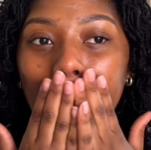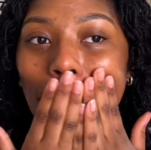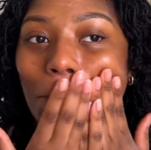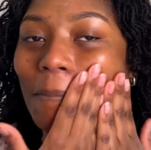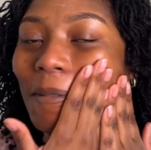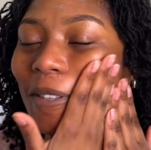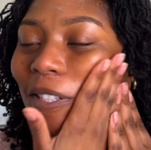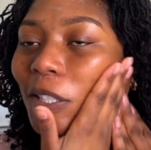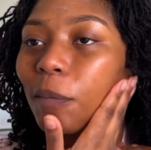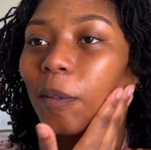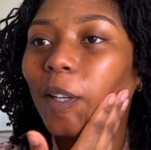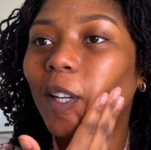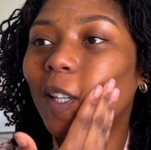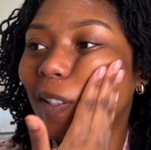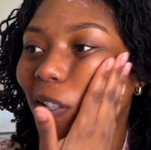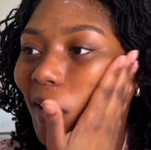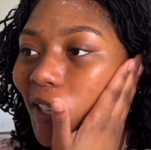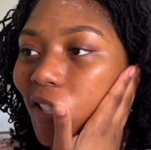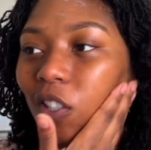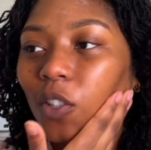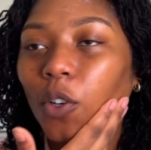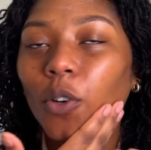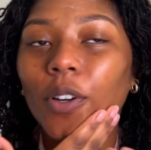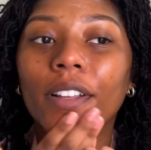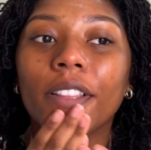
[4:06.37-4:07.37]
some good
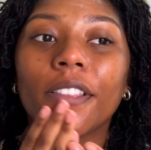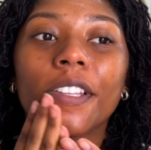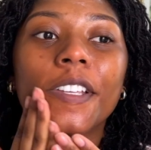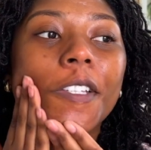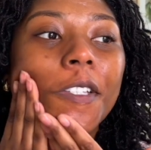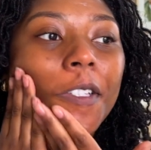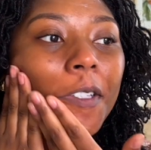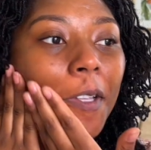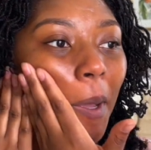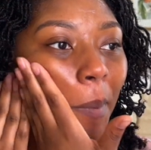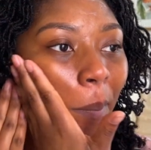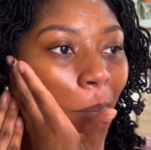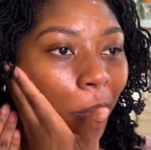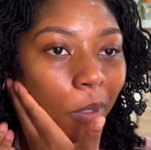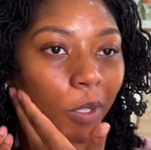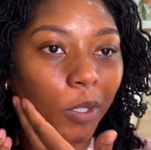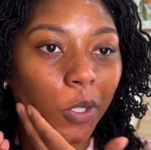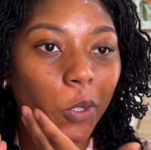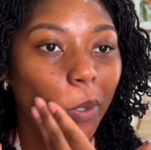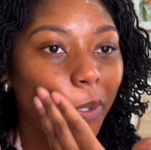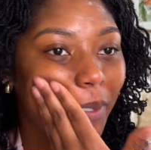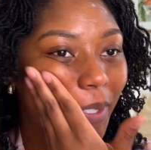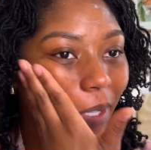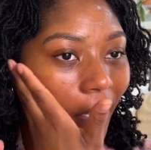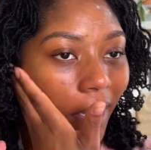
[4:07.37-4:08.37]
things going this summer.
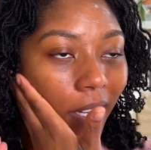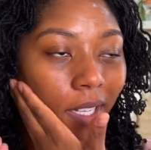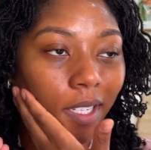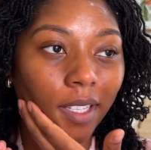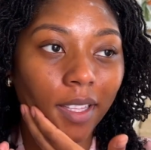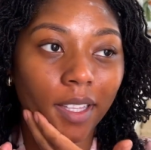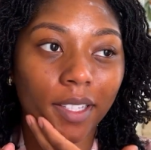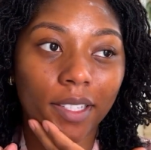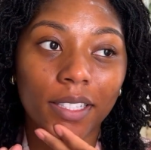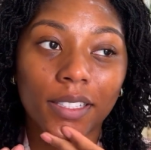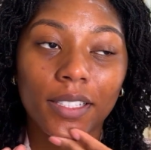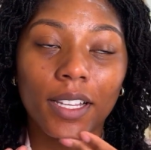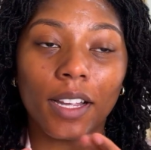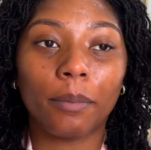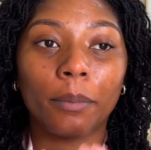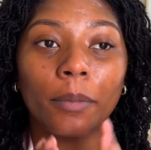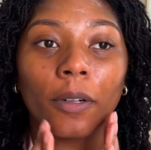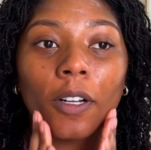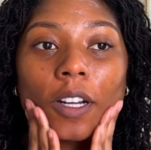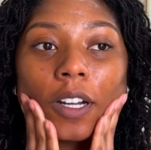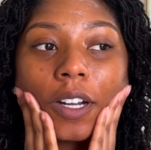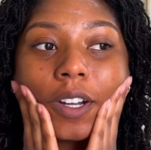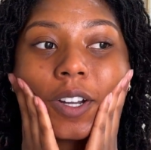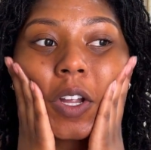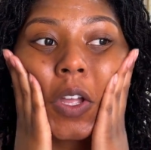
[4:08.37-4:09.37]
Towards the end of the
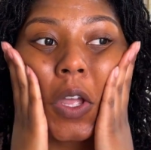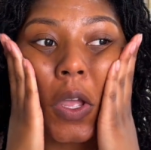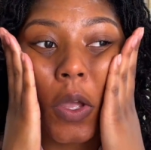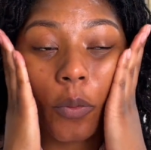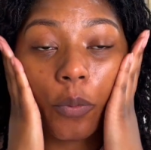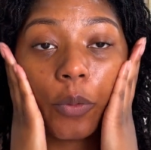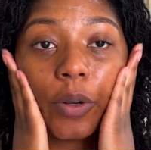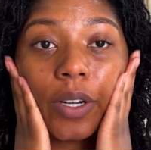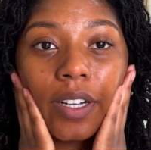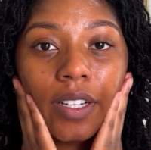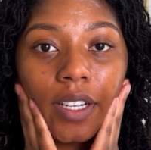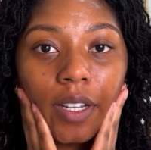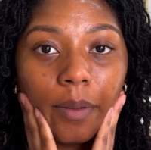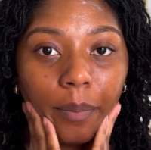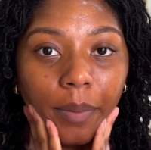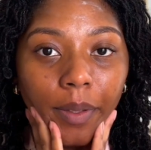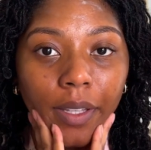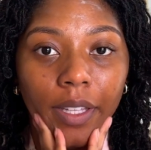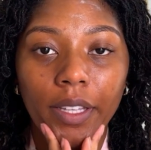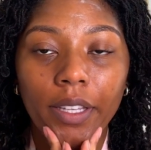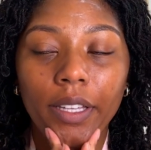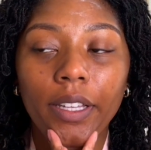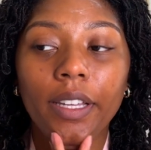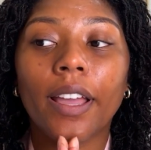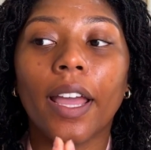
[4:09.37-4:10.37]
summer, we're gonna
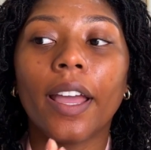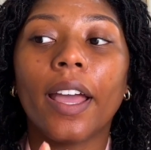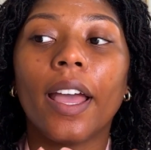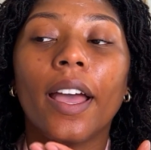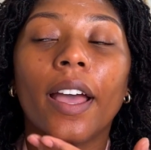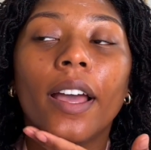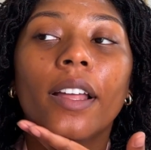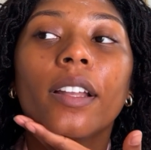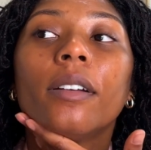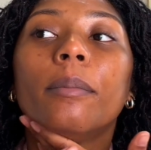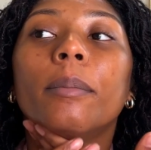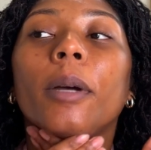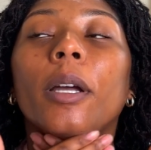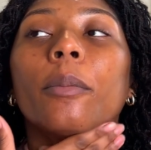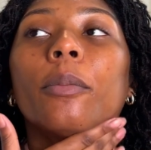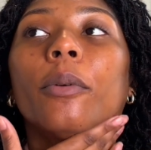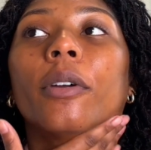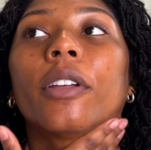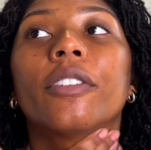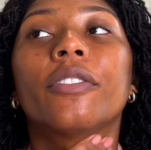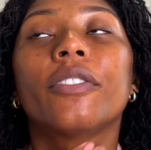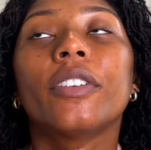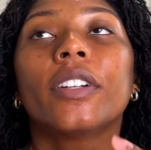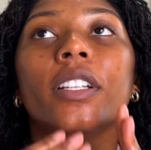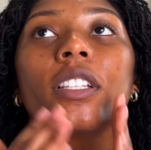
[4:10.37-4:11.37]
be at my
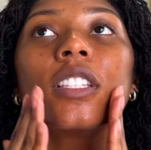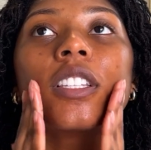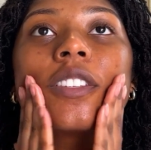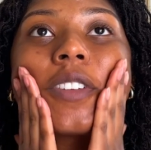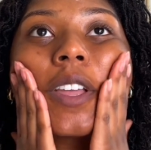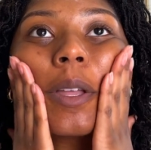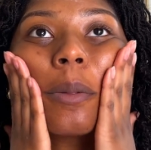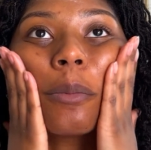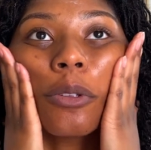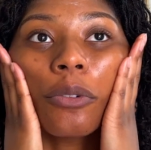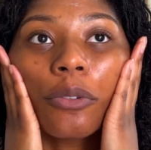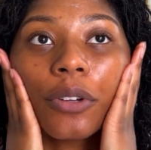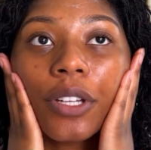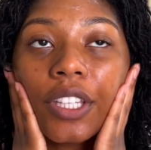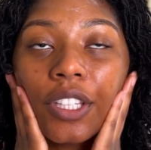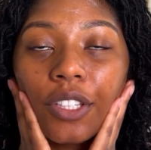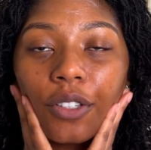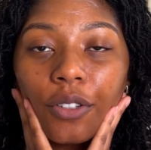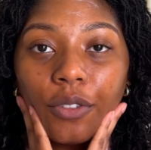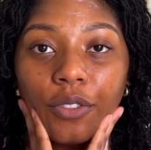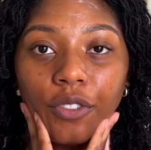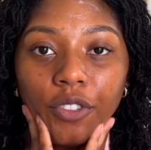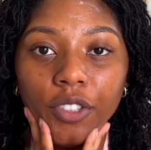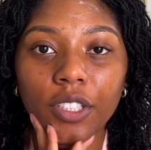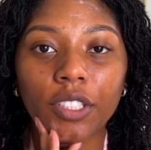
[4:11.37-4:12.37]
boyfriend's family
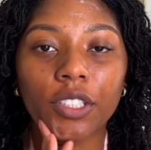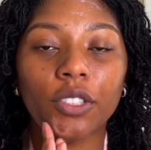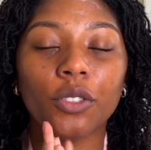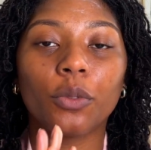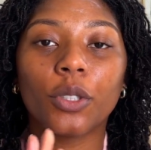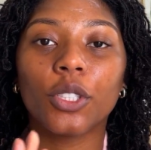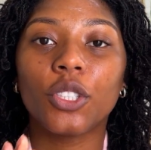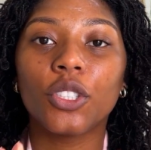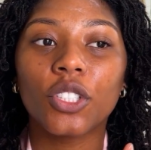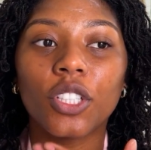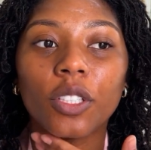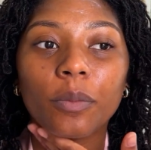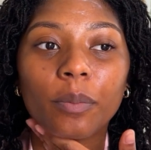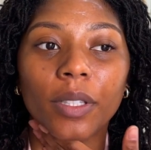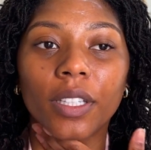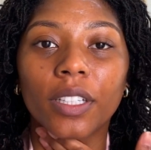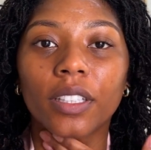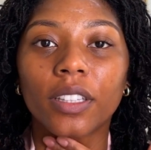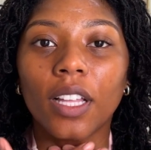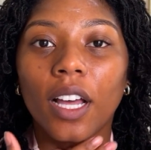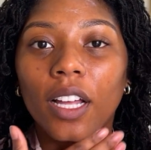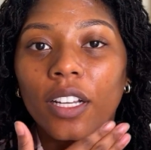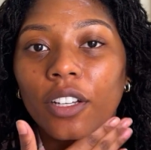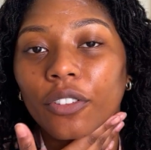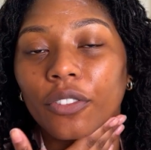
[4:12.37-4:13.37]
reunion, which should be a
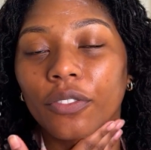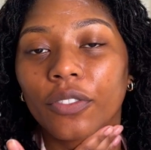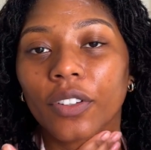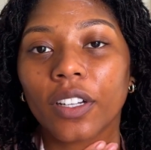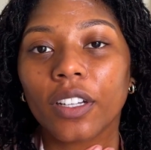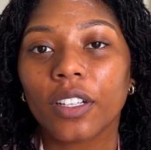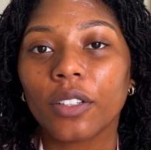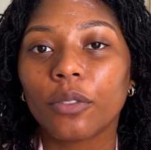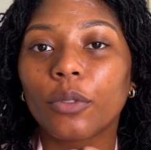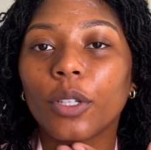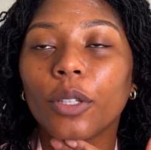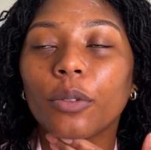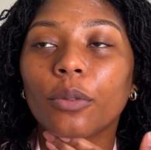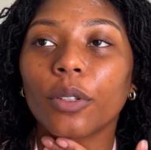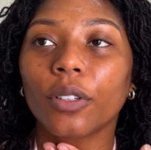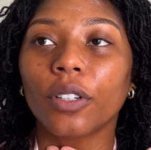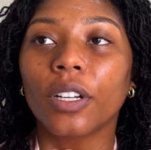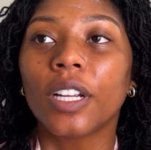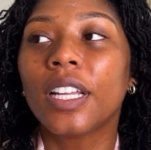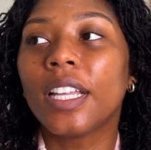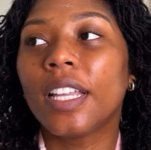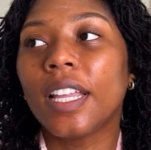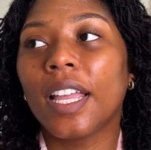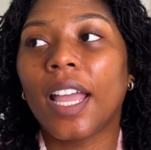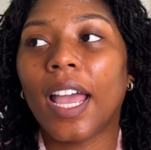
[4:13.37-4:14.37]
lot of fun. We were
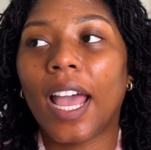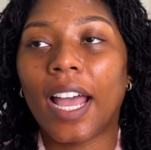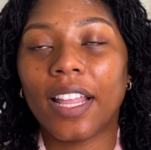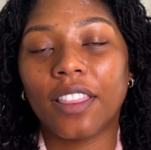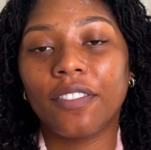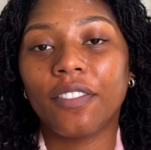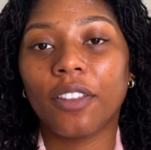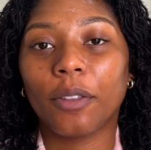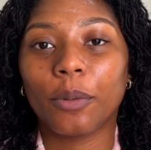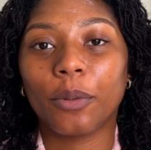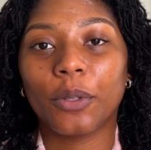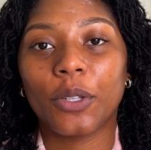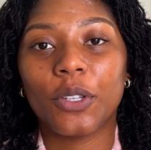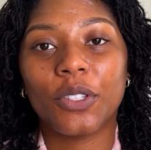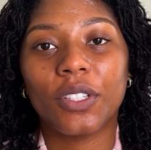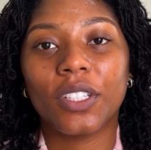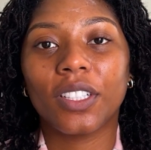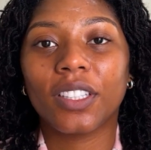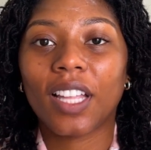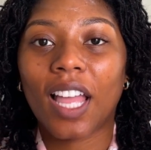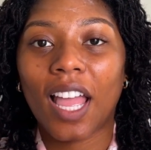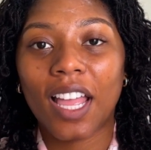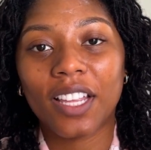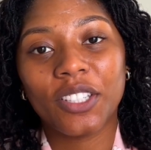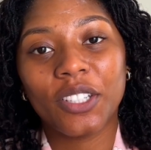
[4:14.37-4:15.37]
at the family reunion
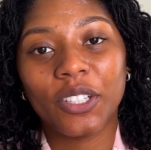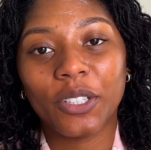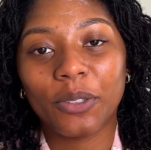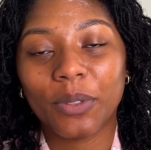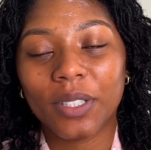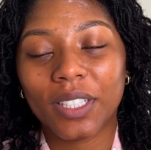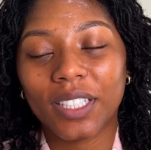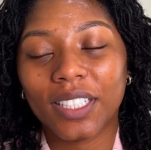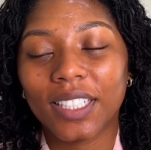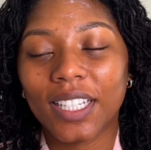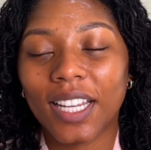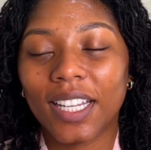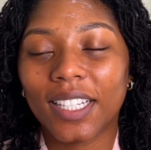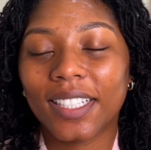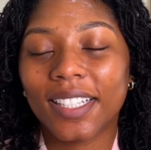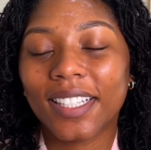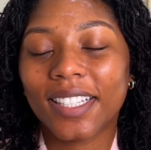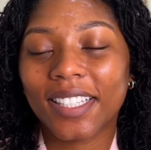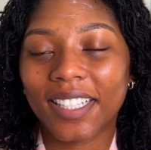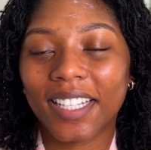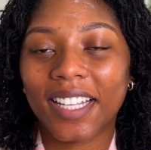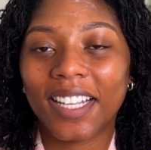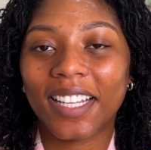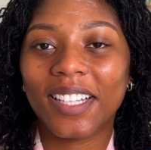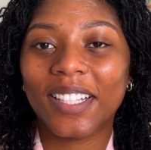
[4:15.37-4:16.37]
last year. It was in
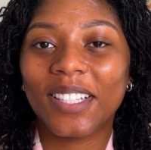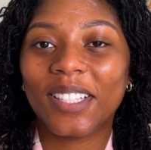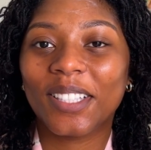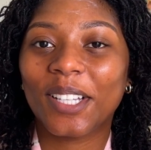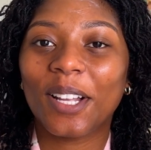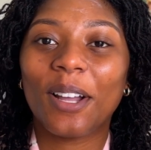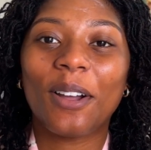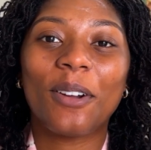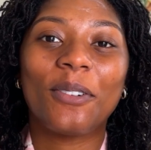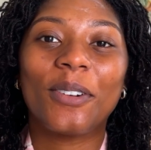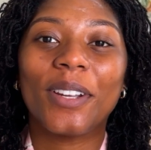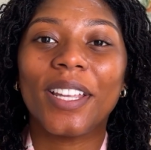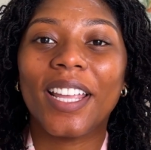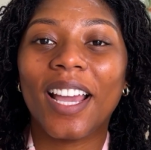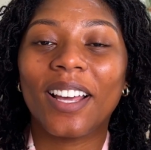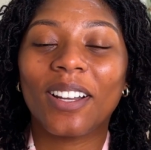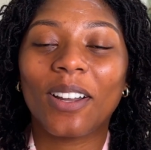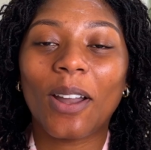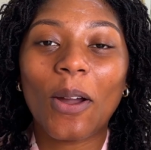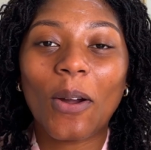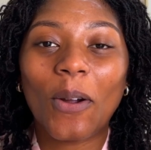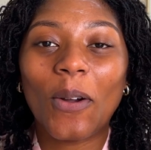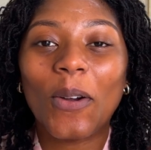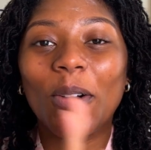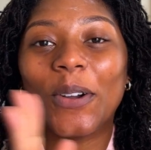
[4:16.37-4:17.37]
Tennessee, so we had
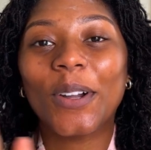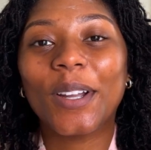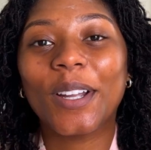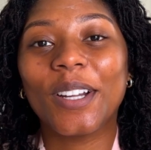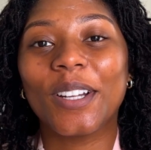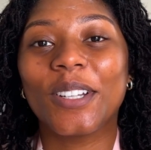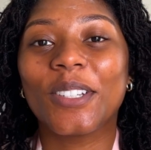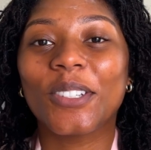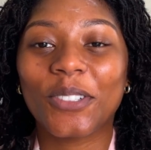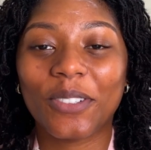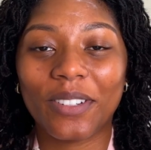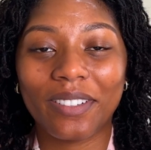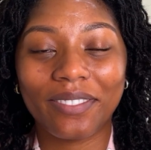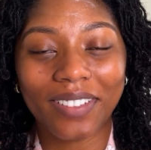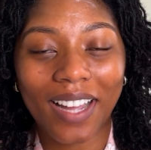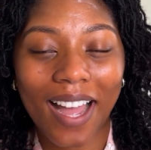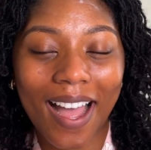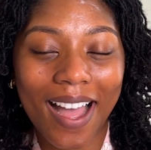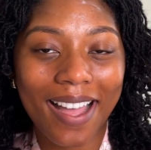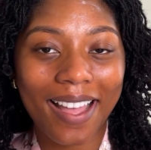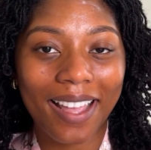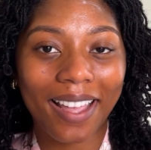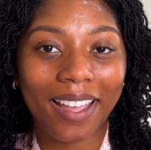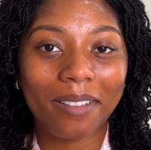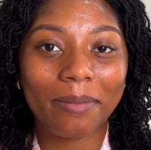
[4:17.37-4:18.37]
our whole country
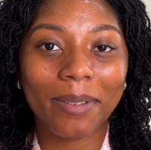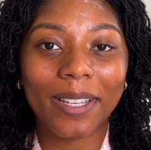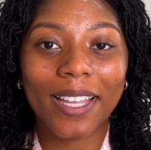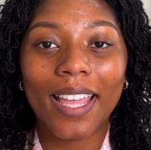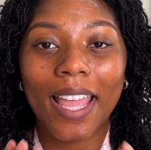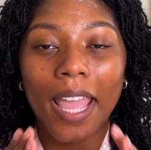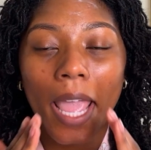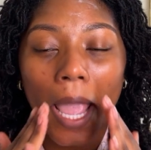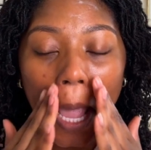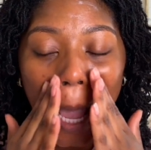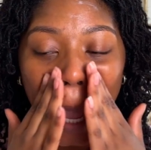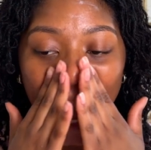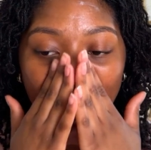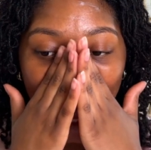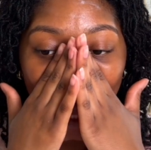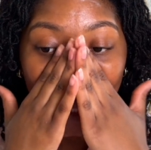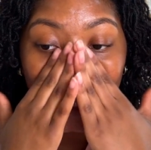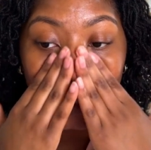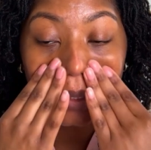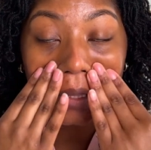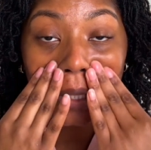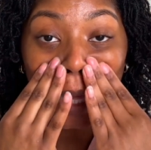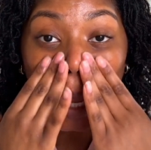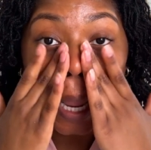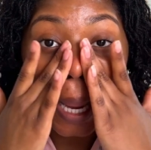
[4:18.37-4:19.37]
vibe.
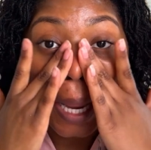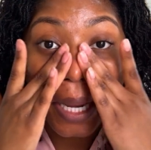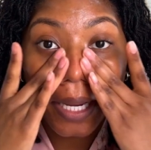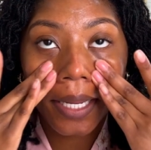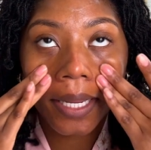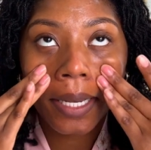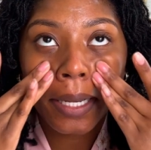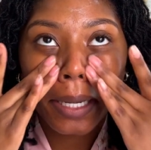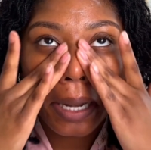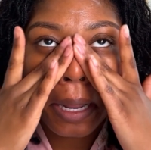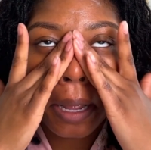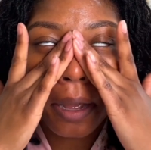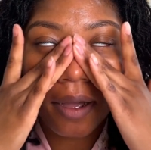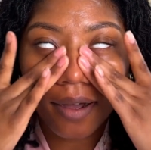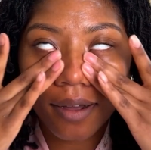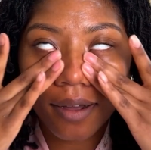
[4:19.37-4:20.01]
And then,